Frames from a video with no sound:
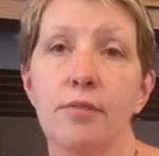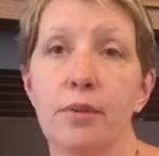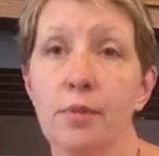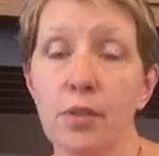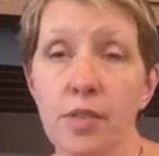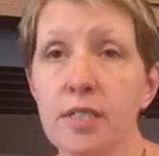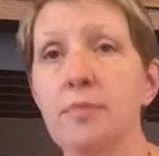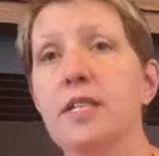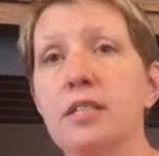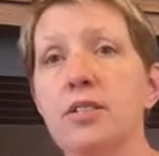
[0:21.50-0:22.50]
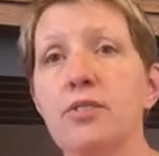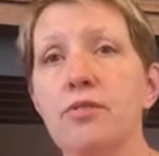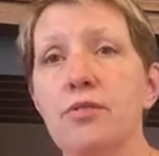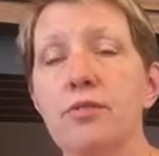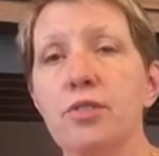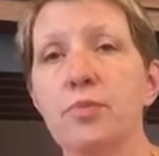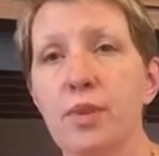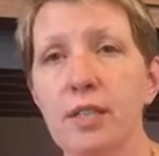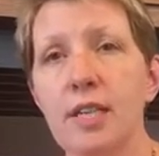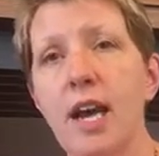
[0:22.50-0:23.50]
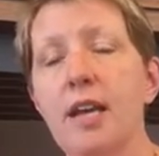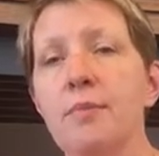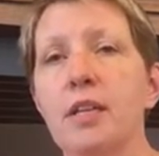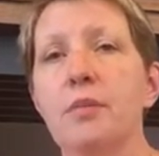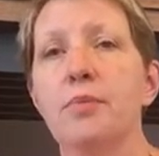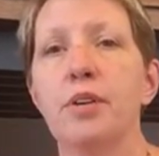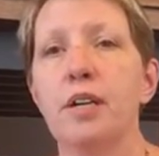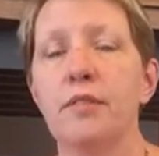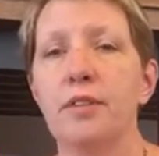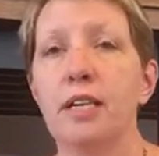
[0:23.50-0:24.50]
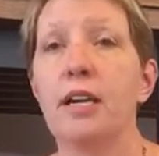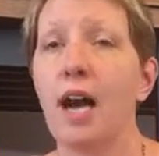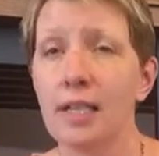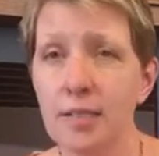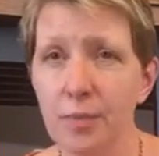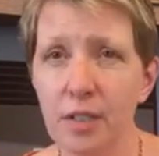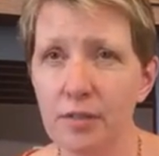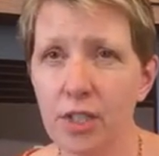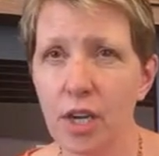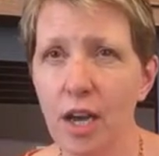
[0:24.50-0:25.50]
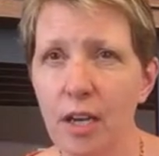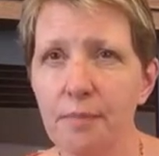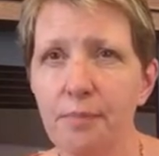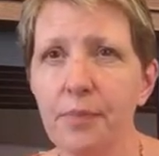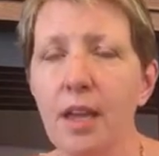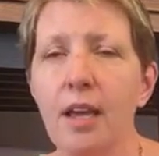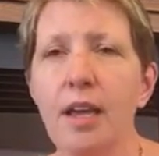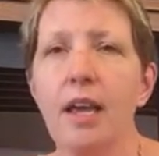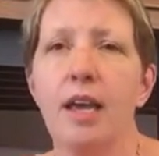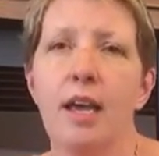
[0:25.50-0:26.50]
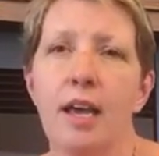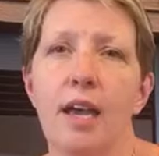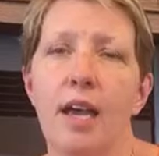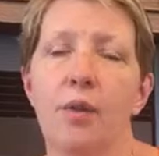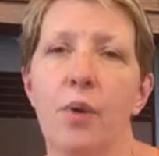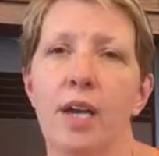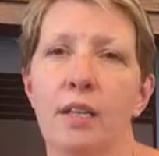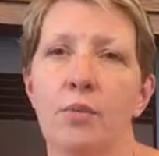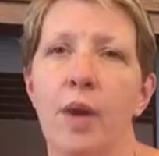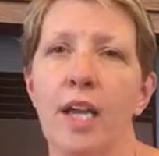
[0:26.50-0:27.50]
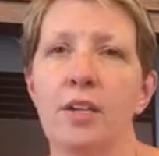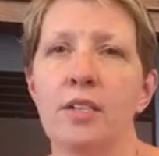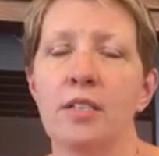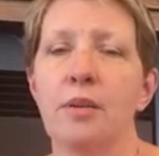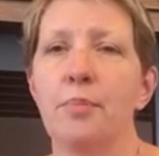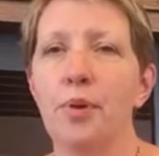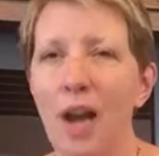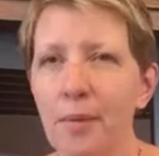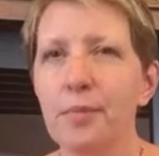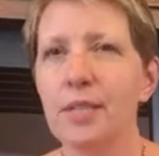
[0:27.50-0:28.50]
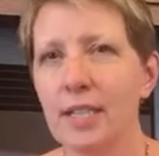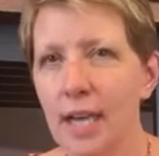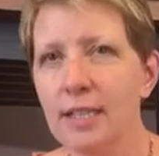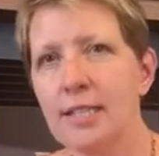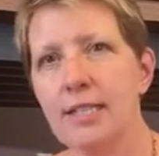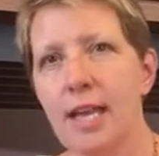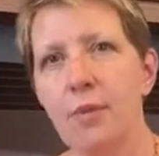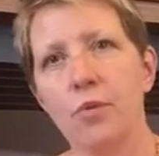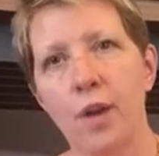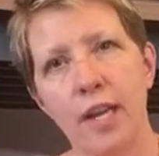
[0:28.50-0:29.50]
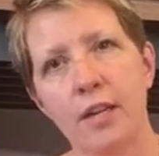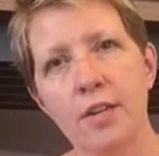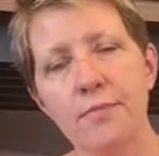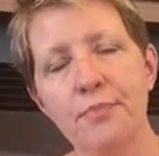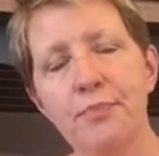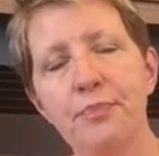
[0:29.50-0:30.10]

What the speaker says: from Christmas through springtime in the book of the Gospel of John. And while the writers are probably not the same writer,